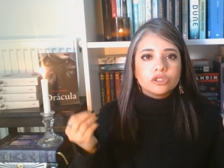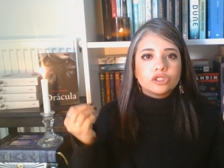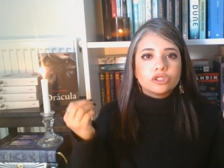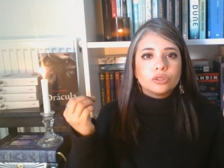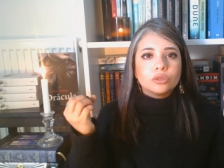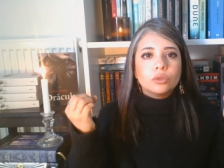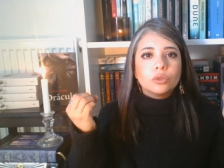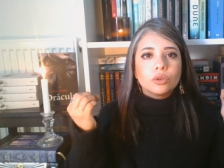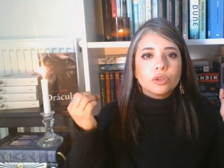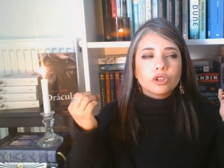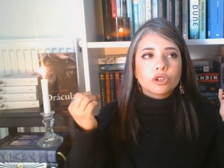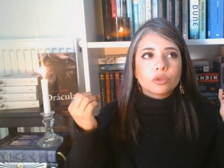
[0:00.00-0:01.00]
to
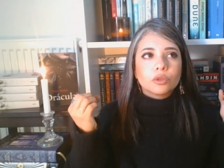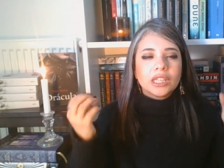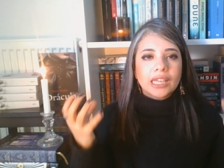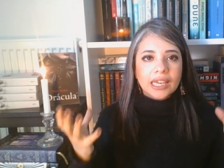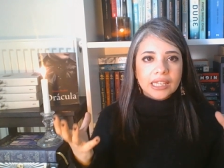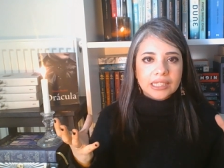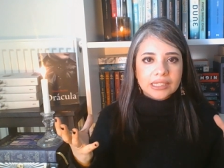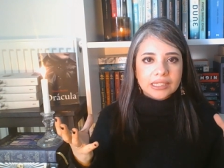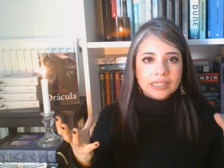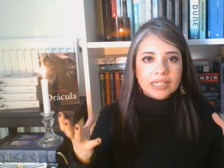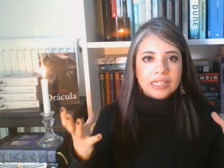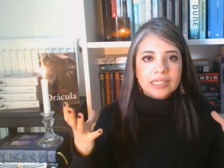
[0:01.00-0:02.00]

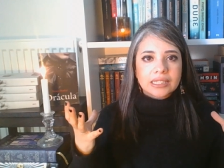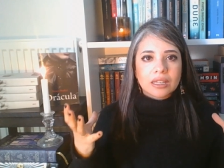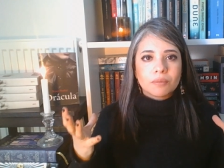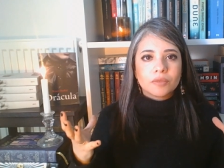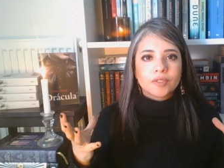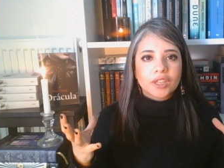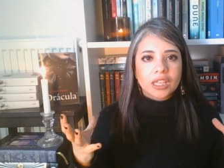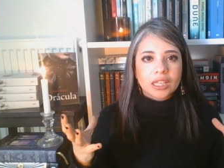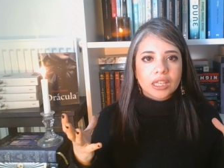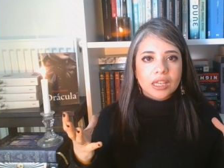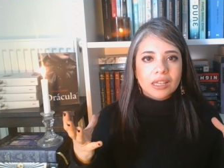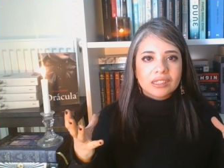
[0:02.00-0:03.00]
create
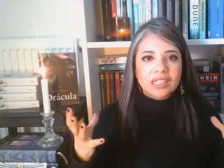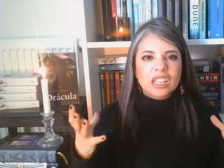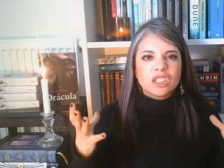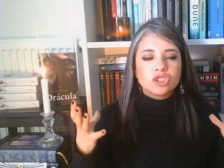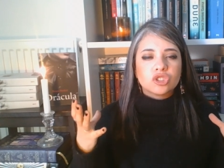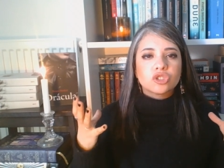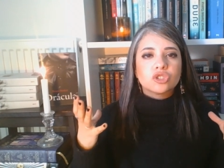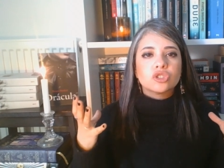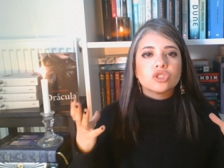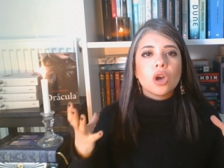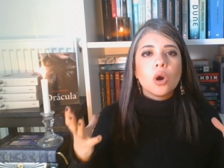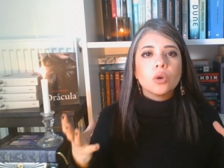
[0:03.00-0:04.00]
something that is
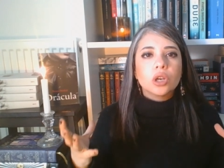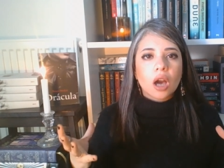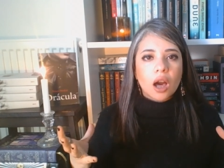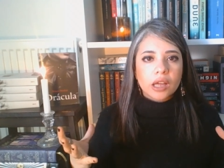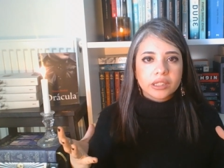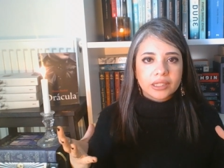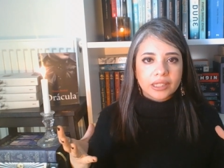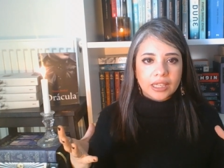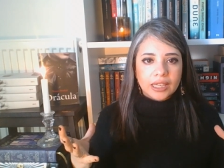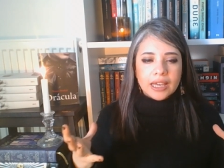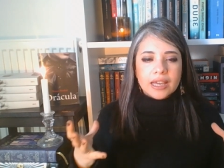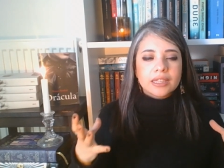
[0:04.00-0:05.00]
so
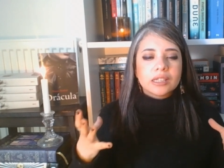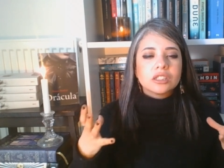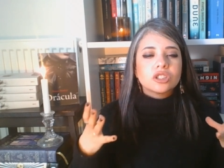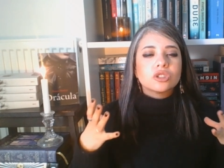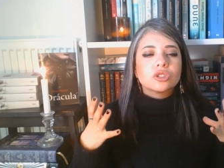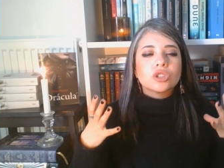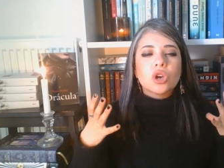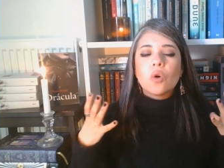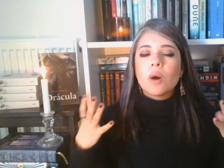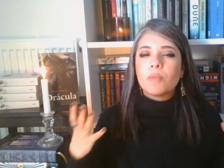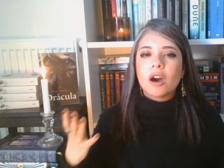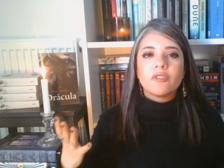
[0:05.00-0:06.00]
godly, that is so
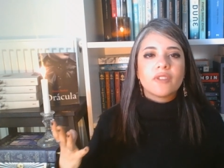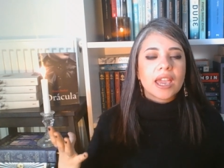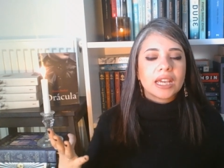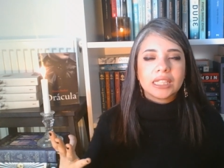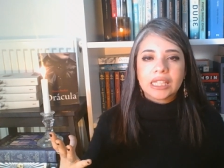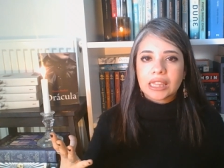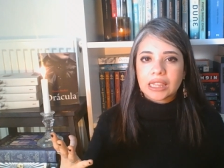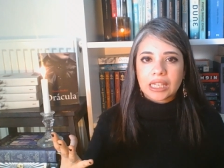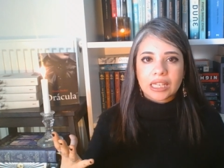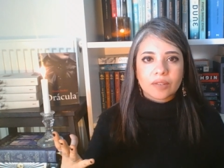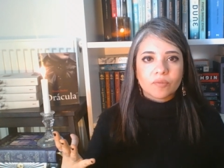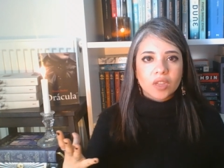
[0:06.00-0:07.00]
above
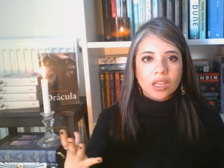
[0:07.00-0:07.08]
anything.